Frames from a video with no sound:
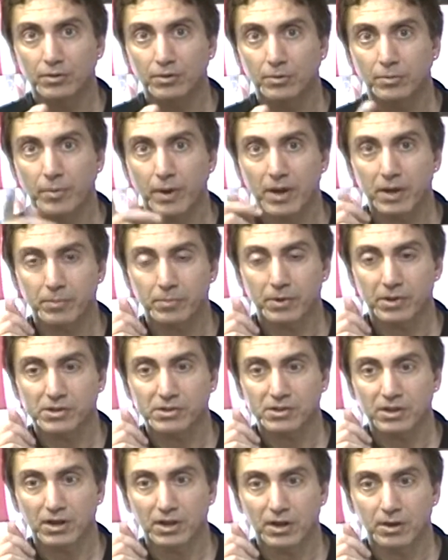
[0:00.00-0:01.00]
The mic
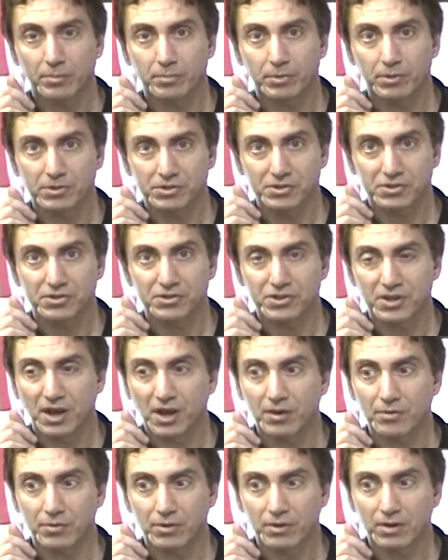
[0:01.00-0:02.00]
picks that up, but it's a
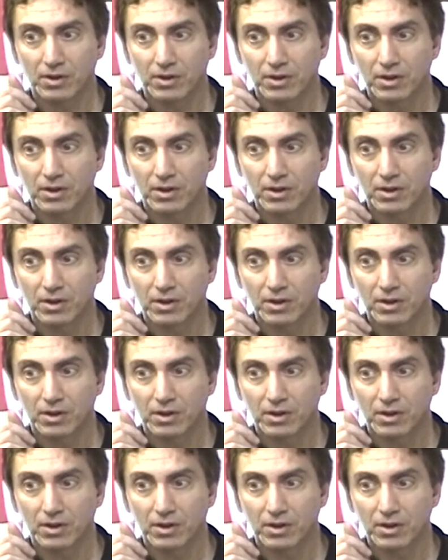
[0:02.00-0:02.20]
siren.